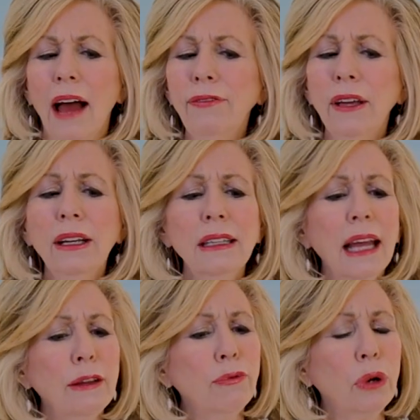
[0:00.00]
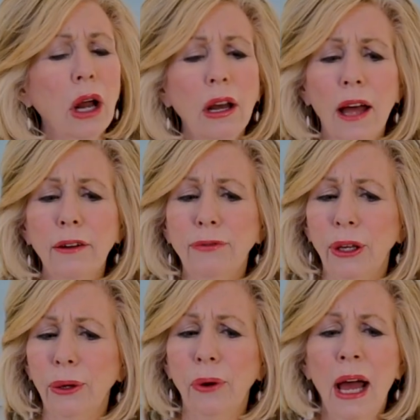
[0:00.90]
I feel like for a lot of
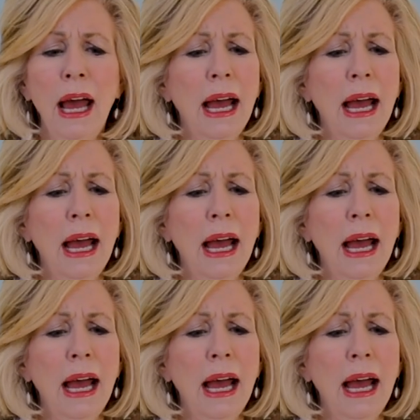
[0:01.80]
you,